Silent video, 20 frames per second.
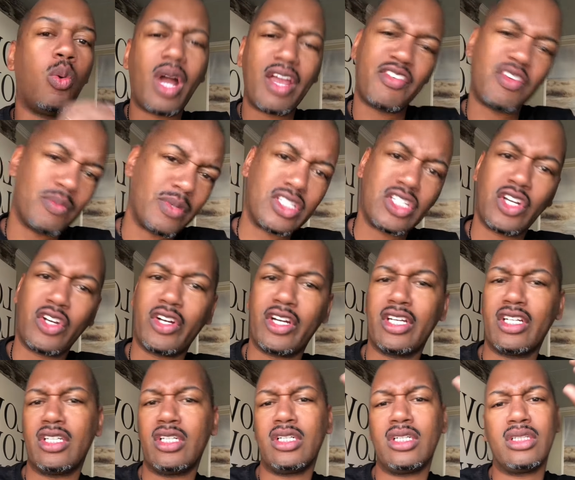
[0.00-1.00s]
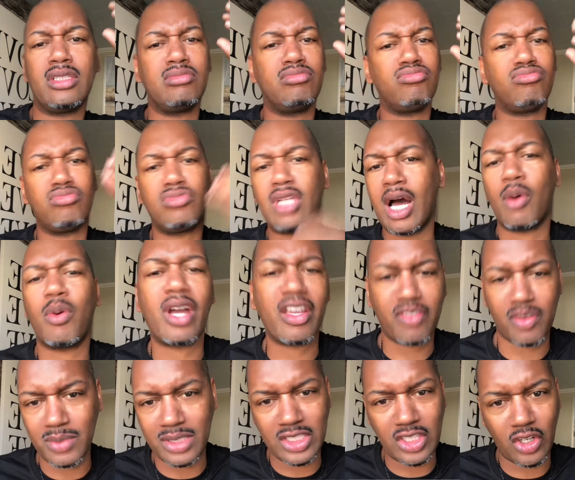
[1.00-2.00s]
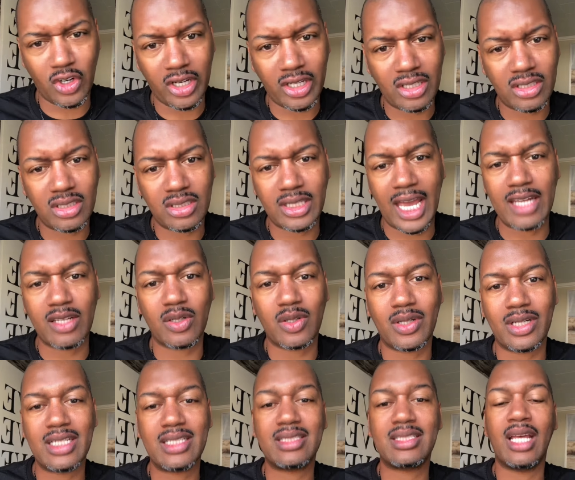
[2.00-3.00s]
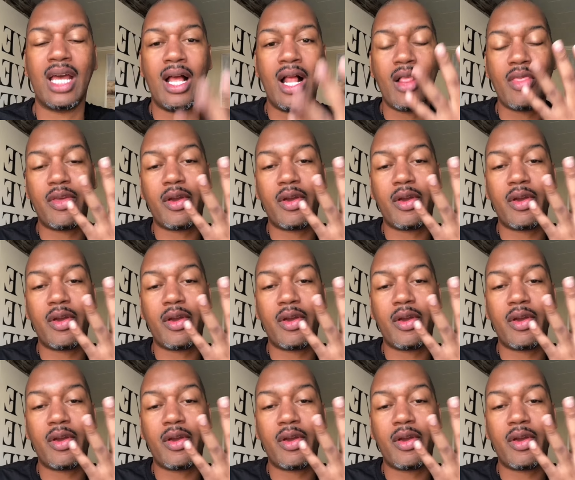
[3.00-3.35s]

wifey material, not wifey material categories.